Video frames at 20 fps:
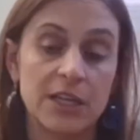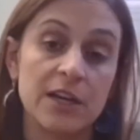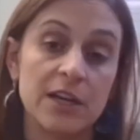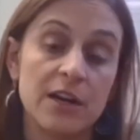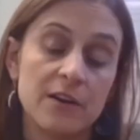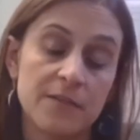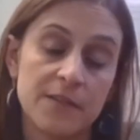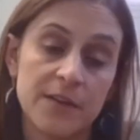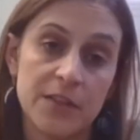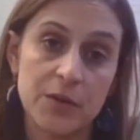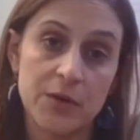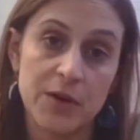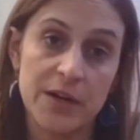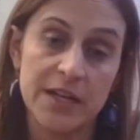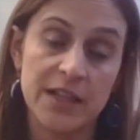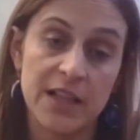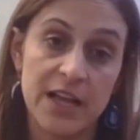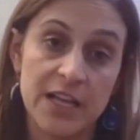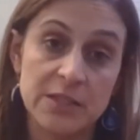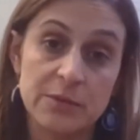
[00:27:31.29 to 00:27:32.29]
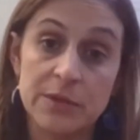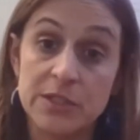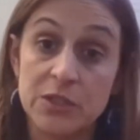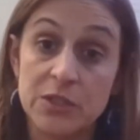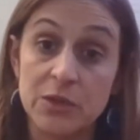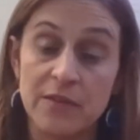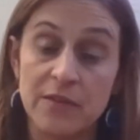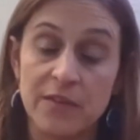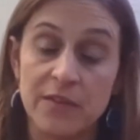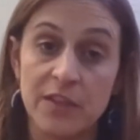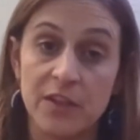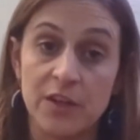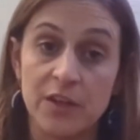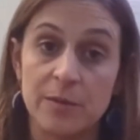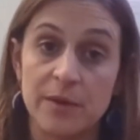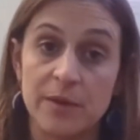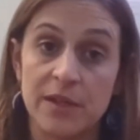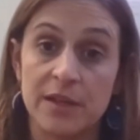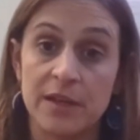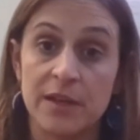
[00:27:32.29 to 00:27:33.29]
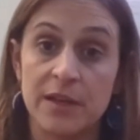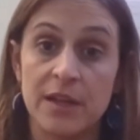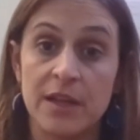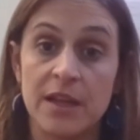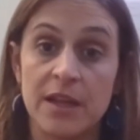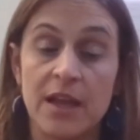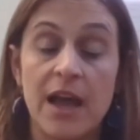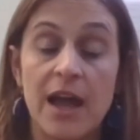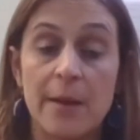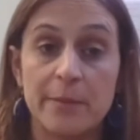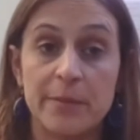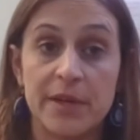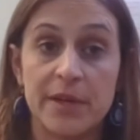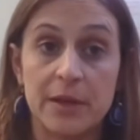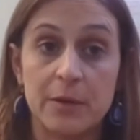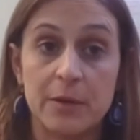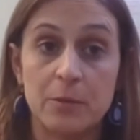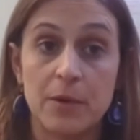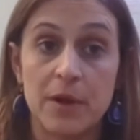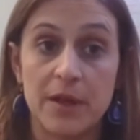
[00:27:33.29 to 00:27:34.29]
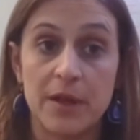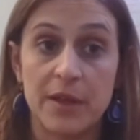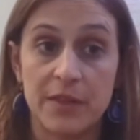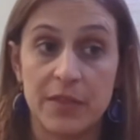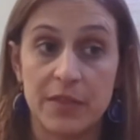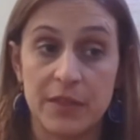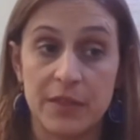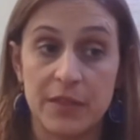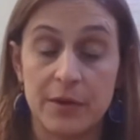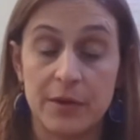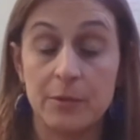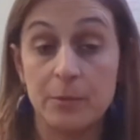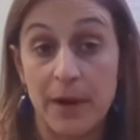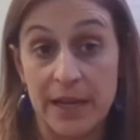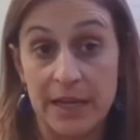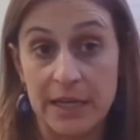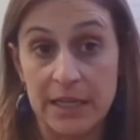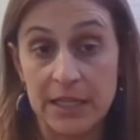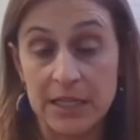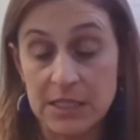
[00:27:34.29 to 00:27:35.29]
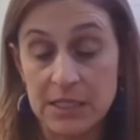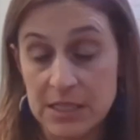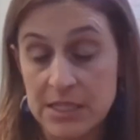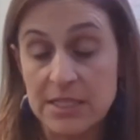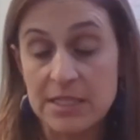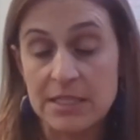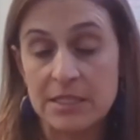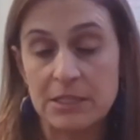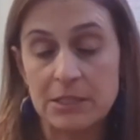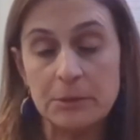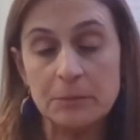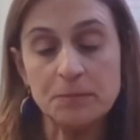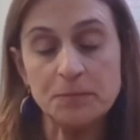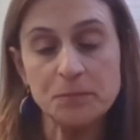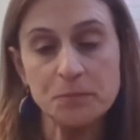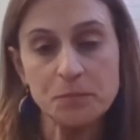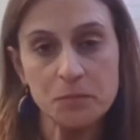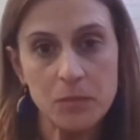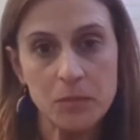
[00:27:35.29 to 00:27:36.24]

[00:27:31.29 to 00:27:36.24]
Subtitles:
In our 5th grade class, we do have a little bit happening with writing this year.